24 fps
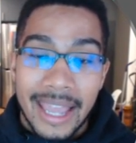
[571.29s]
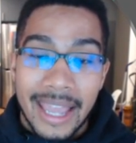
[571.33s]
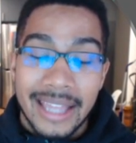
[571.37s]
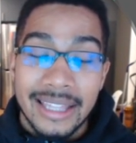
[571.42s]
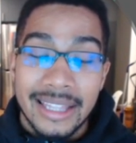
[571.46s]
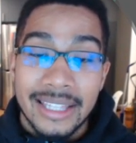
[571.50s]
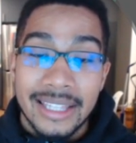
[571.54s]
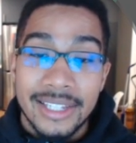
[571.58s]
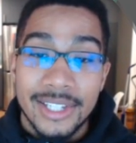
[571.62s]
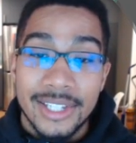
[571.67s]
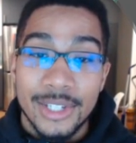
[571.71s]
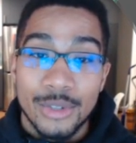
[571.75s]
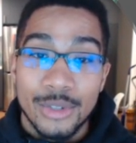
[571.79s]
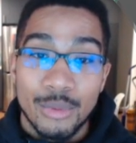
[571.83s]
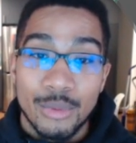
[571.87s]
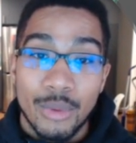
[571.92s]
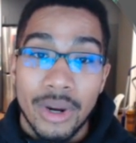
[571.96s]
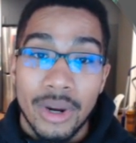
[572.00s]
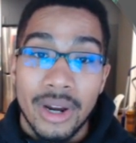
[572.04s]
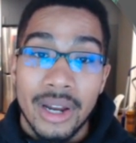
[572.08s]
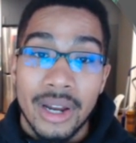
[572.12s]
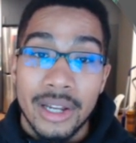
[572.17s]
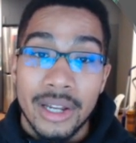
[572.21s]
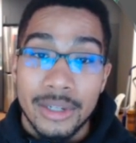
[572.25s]
And this is
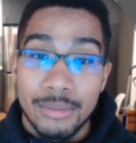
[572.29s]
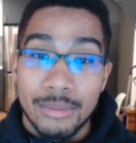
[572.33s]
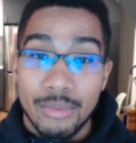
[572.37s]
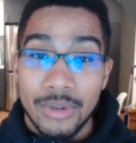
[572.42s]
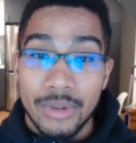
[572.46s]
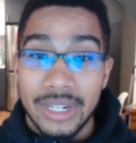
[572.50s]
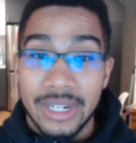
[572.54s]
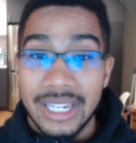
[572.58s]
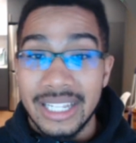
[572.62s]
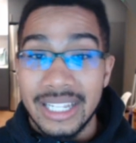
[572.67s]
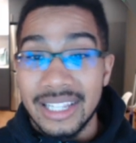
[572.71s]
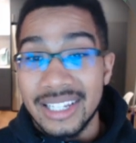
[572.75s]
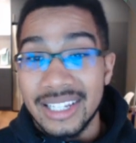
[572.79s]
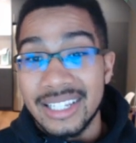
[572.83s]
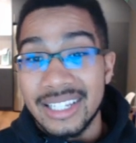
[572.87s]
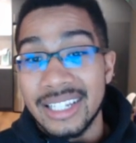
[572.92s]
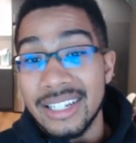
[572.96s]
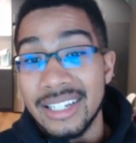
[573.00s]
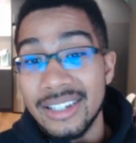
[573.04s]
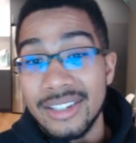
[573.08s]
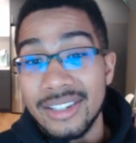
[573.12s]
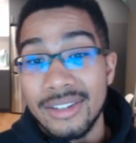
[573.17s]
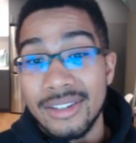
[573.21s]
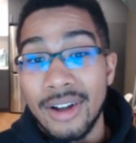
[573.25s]
where us bringing this
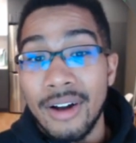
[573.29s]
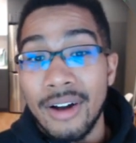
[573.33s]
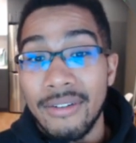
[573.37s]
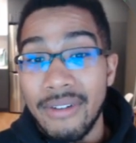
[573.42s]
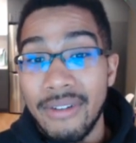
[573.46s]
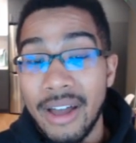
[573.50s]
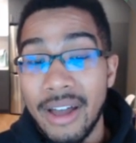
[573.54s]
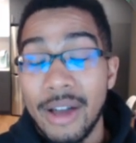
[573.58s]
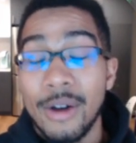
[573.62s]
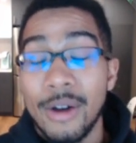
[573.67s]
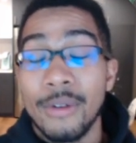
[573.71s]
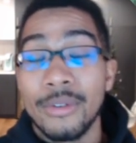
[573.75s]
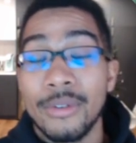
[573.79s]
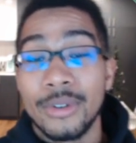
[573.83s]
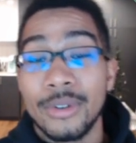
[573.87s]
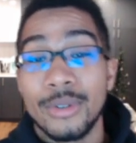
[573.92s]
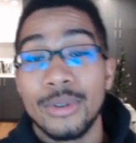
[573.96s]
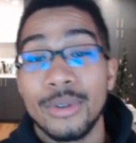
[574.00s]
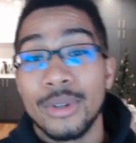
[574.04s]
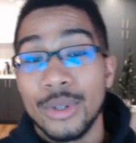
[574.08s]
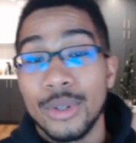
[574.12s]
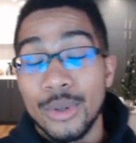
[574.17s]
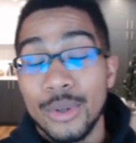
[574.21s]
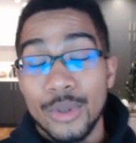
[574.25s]
install file over
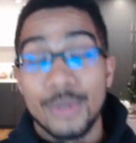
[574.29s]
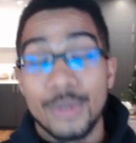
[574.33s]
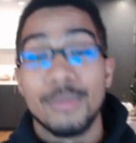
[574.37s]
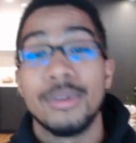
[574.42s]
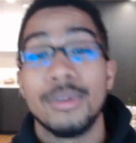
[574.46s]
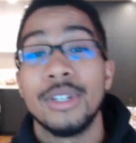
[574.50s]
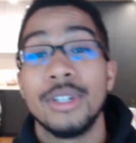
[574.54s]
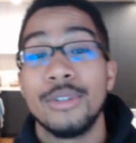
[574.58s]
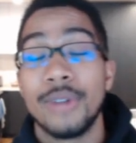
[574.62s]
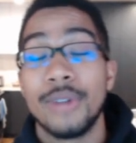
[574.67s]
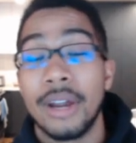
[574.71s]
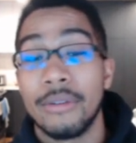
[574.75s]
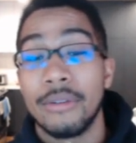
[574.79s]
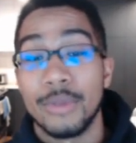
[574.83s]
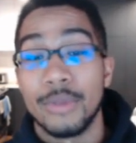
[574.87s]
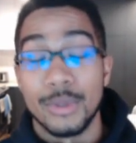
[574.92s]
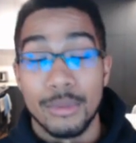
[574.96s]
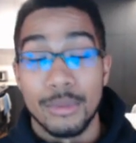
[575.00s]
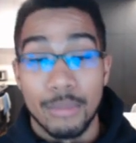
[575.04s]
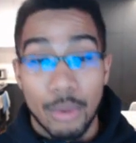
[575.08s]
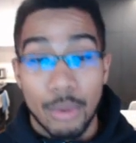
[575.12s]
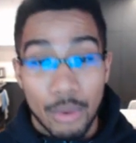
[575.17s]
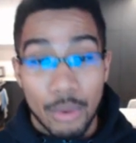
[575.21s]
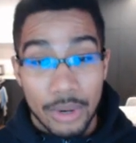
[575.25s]
to our USB drive
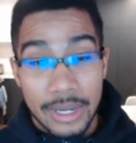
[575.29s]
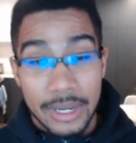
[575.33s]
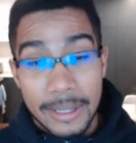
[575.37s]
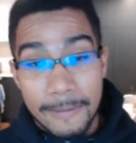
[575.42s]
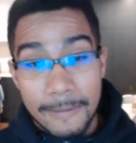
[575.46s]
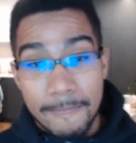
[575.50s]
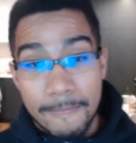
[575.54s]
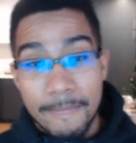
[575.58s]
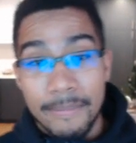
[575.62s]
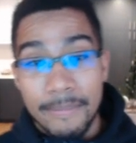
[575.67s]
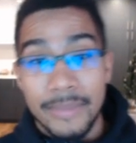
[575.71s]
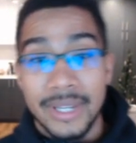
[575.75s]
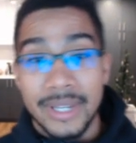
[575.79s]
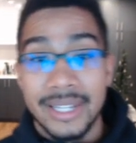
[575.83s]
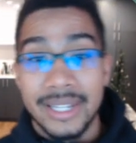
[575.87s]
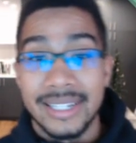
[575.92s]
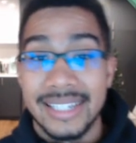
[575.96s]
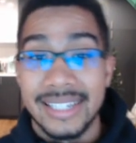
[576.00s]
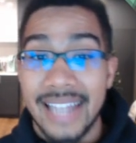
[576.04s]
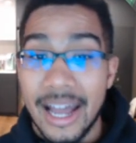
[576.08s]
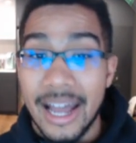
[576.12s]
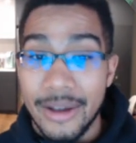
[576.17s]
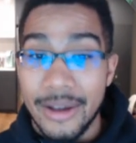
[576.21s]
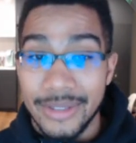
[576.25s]
was important
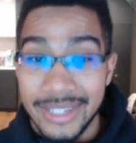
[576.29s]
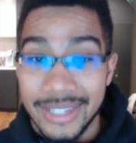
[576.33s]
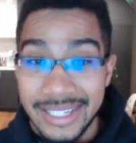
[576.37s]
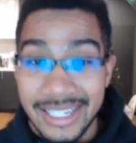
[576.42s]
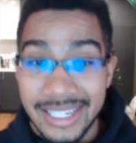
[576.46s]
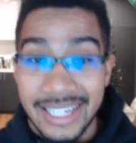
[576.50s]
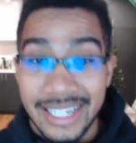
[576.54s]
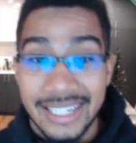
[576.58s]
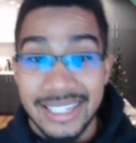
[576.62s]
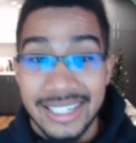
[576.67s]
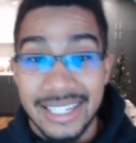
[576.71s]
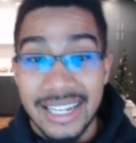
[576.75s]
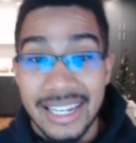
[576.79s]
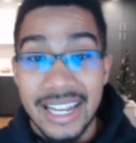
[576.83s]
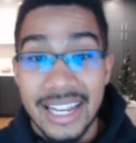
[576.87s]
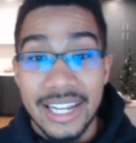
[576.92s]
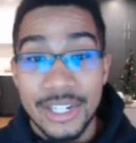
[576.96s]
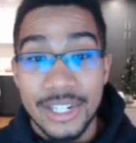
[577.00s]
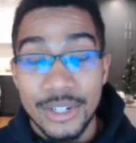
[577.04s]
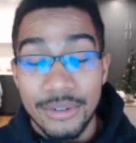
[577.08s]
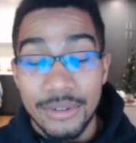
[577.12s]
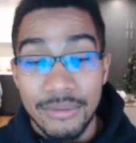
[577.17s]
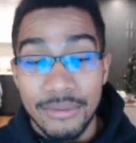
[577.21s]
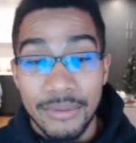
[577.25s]
because now this
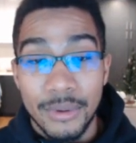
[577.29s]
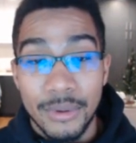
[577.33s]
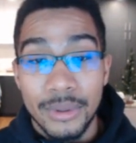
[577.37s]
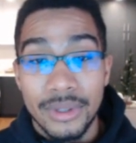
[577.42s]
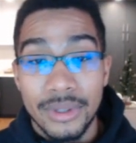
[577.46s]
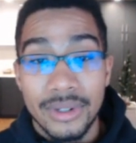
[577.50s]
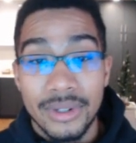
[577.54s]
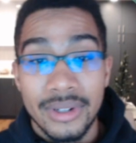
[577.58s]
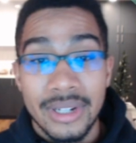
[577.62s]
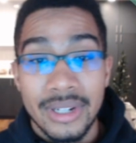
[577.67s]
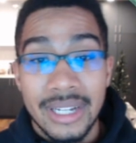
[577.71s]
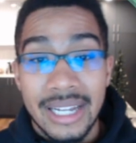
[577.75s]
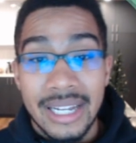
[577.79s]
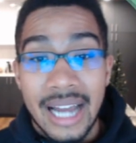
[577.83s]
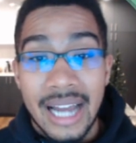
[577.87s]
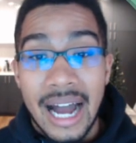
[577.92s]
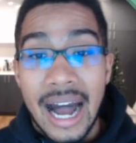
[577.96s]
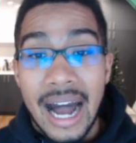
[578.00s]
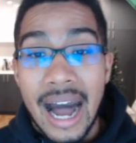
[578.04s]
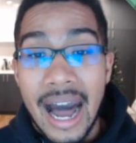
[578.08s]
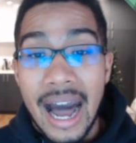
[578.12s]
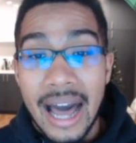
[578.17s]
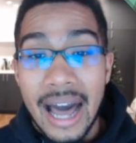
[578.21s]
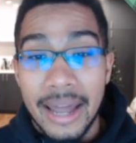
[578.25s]
destination folder
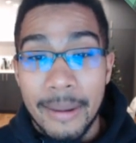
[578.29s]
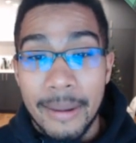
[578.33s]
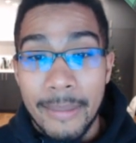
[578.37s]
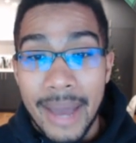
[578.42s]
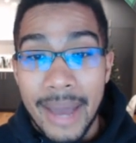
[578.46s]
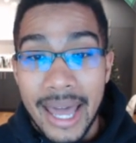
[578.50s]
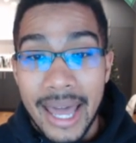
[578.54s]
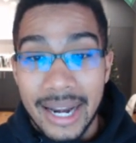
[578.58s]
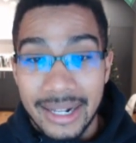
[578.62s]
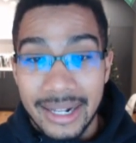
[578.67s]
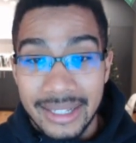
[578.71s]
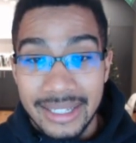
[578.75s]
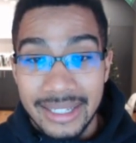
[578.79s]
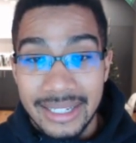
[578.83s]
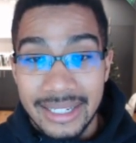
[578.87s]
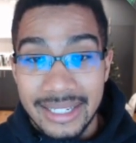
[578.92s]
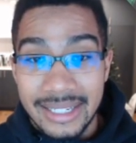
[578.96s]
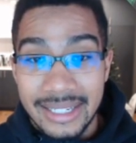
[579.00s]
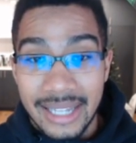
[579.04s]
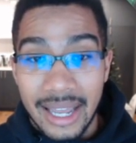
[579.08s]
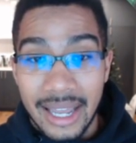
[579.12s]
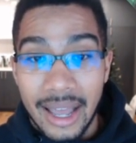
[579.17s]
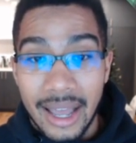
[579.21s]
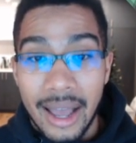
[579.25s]
automatically
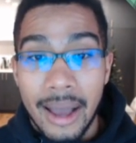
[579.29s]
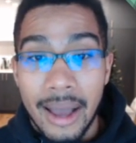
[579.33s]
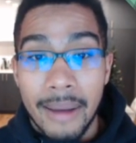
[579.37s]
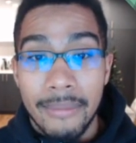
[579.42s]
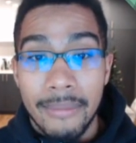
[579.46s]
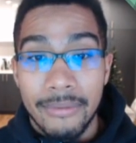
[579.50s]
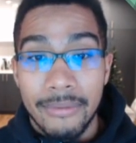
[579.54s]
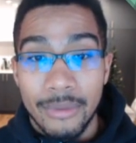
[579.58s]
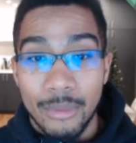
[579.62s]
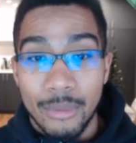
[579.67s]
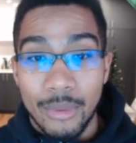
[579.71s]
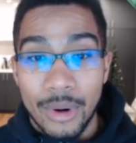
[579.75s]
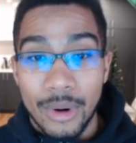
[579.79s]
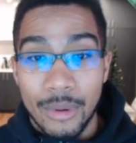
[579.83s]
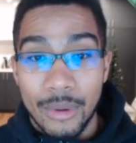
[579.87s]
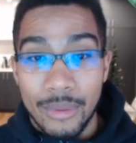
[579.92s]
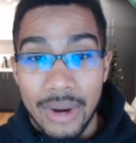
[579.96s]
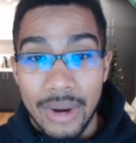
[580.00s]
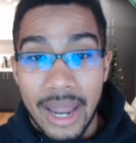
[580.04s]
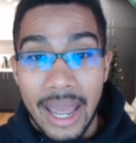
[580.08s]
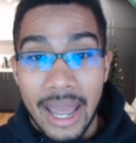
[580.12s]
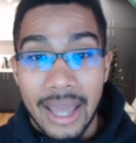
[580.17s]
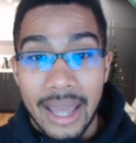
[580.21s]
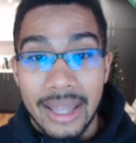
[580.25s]
is set up for where
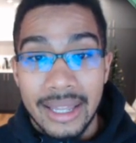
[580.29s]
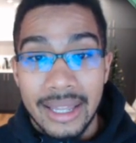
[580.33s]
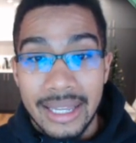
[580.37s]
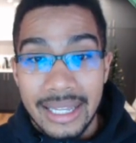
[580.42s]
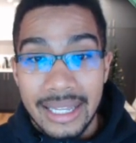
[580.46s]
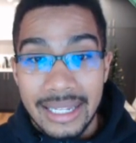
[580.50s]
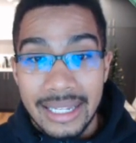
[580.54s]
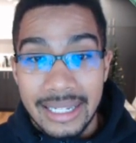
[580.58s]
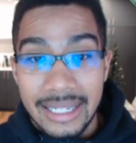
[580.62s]
we're at.